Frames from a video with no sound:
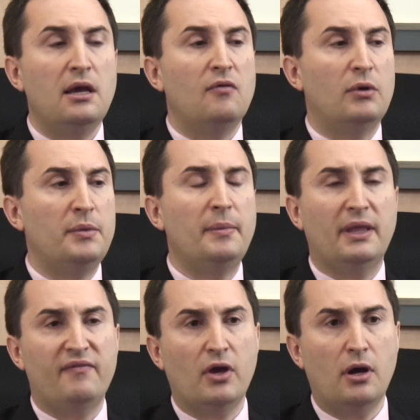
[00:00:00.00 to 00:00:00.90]
When people are
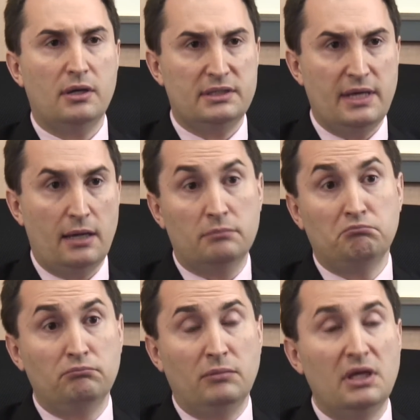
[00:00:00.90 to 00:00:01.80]
having heart attack,
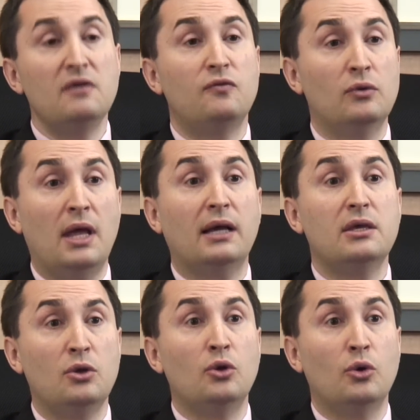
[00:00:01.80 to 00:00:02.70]
if you're lucky,
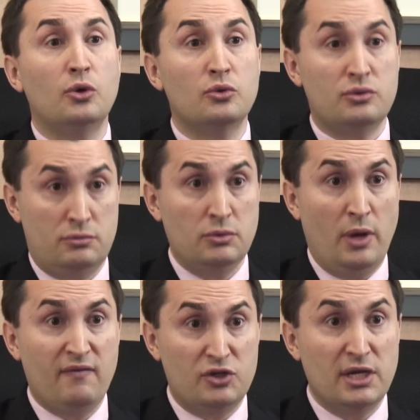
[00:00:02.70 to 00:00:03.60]
you know you you
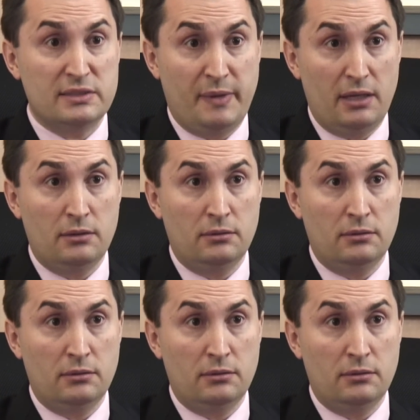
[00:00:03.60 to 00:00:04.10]
have a chest pain.